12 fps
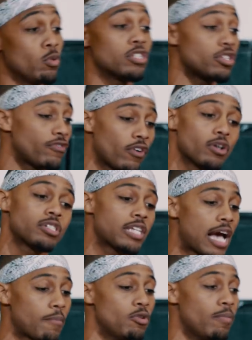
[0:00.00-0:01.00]
when's the first
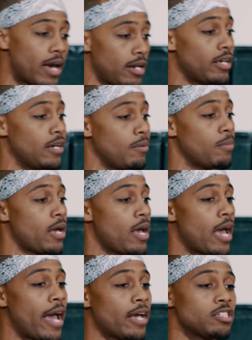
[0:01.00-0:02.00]
time you met him?
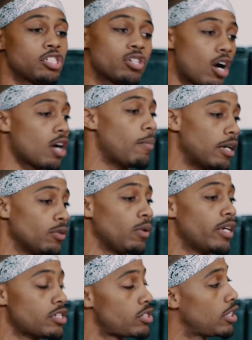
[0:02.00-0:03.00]
And just talk about the
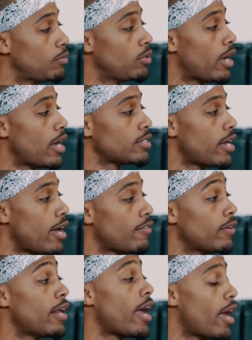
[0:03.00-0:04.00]
relationship you guys
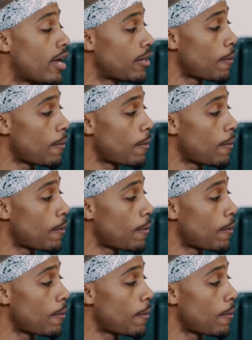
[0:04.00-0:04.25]
have and had.